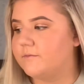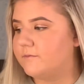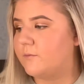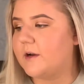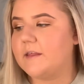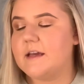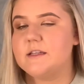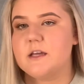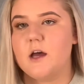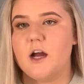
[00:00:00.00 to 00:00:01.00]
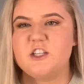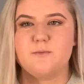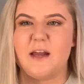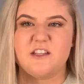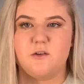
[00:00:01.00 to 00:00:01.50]
one of these. I just
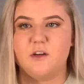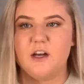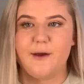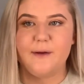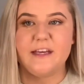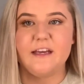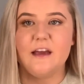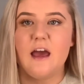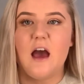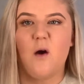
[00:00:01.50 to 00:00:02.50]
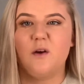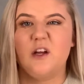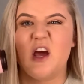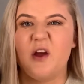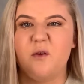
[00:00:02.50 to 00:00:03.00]
blast it on a low heat, on a
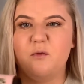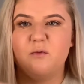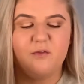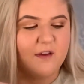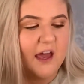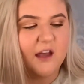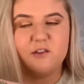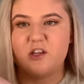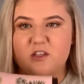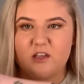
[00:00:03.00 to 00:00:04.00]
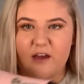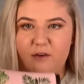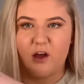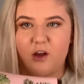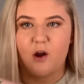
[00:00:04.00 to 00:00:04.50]
low thing, just give
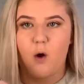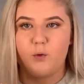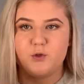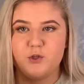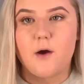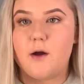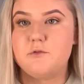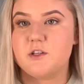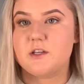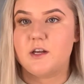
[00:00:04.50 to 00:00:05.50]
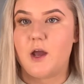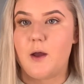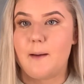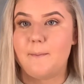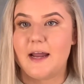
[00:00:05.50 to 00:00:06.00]
it a good old shot. I'm just going to go
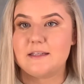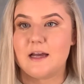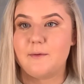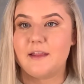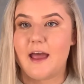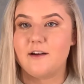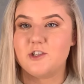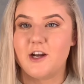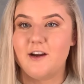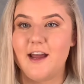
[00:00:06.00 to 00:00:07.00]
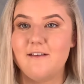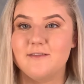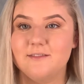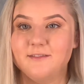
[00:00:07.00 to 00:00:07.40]
and blast that with the hairdryer now.